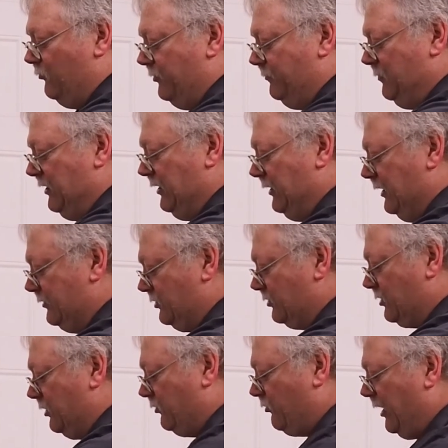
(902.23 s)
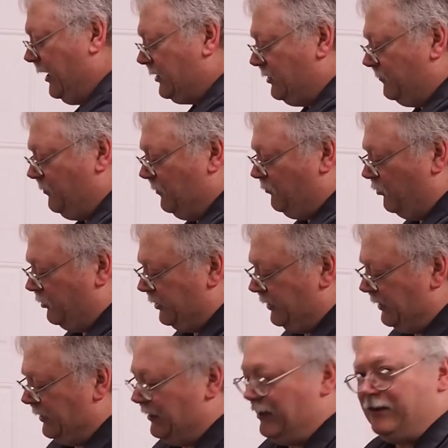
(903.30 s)
would be, as it contracted, you'd be pulling
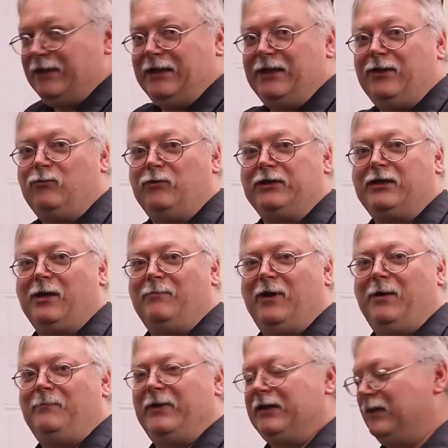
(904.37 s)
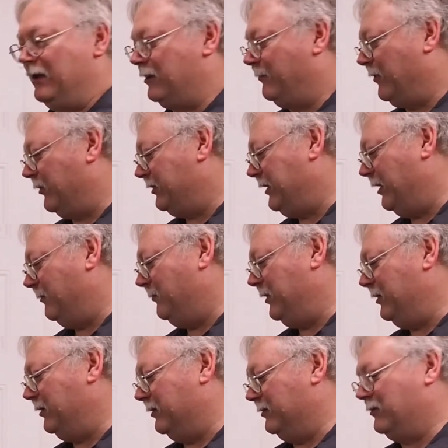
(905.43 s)
it, and in the end would come up, I think, about 10
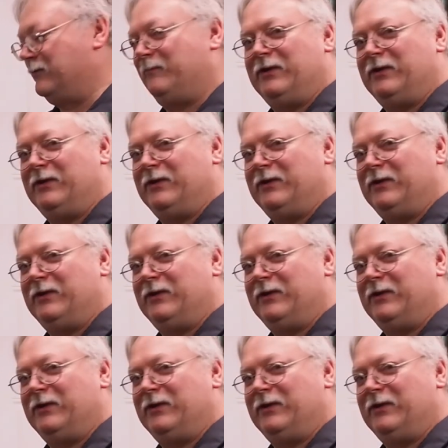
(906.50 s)
millionths.